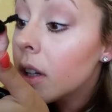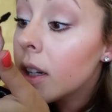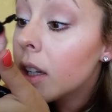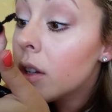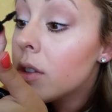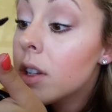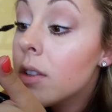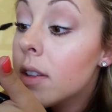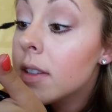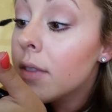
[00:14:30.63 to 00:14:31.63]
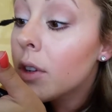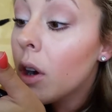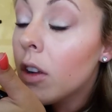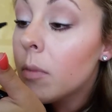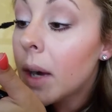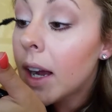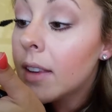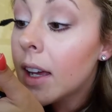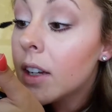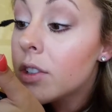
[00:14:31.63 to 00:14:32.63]
And I usually do this after all my
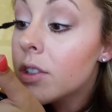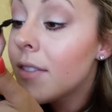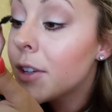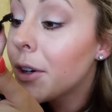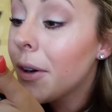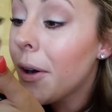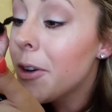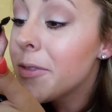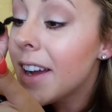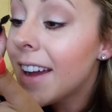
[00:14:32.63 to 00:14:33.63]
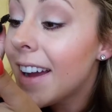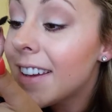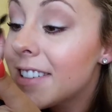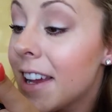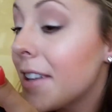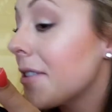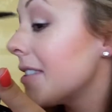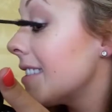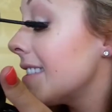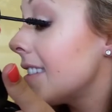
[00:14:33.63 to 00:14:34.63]
eyeshadow
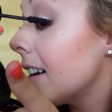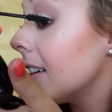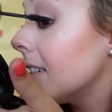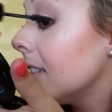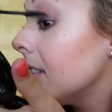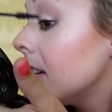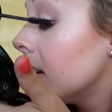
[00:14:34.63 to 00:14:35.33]
is done.